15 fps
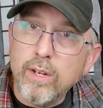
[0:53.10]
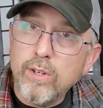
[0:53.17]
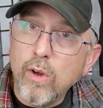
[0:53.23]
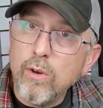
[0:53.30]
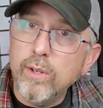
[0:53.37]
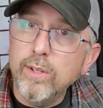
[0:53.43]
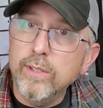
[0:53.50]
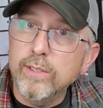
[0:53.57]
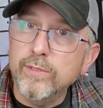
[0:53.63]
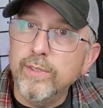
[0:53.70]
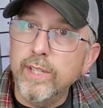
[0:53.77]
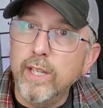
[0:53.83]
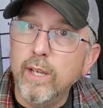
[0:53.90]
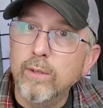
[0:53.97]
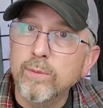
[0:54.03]
of talking in this
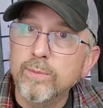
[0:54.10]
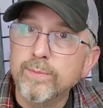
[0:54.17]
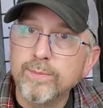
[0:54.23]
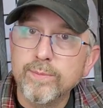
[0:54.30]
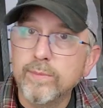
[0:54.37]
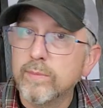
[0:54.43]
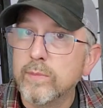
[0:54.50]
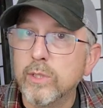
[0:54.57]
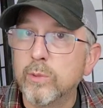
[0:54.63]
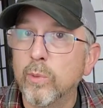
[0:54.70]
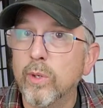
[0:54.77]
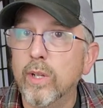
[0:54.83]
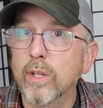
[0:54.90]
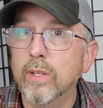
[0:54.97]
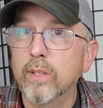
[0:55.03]
video. Just
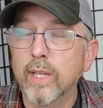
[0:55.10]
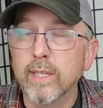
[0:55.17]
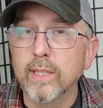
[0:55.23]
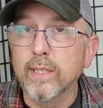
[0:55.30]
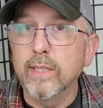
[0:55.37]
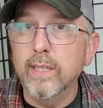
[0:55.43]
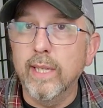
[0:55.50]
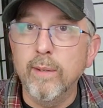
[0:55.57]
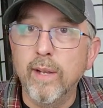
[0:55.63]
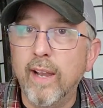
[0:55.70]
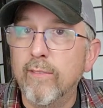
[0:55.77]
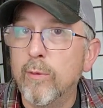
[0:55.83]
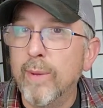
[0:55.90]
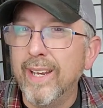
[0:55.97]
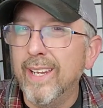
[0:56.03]
want to let
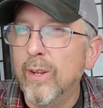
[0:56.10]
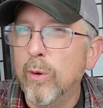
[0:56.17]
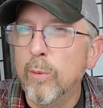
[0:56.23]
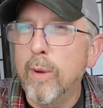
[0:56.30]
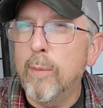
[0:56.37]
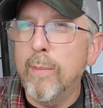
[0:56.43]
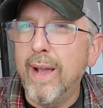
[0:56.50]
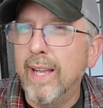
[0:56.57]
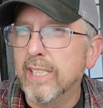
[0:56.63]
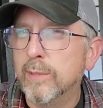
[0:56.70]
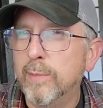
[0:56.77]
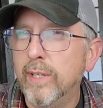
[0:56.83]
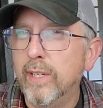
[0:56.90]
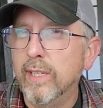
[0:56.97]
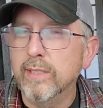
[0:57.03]
everybody know about my
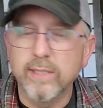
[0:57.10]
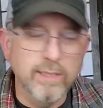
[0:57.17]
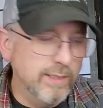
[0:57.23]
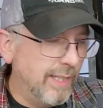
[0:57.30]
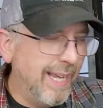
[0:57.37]
experiences,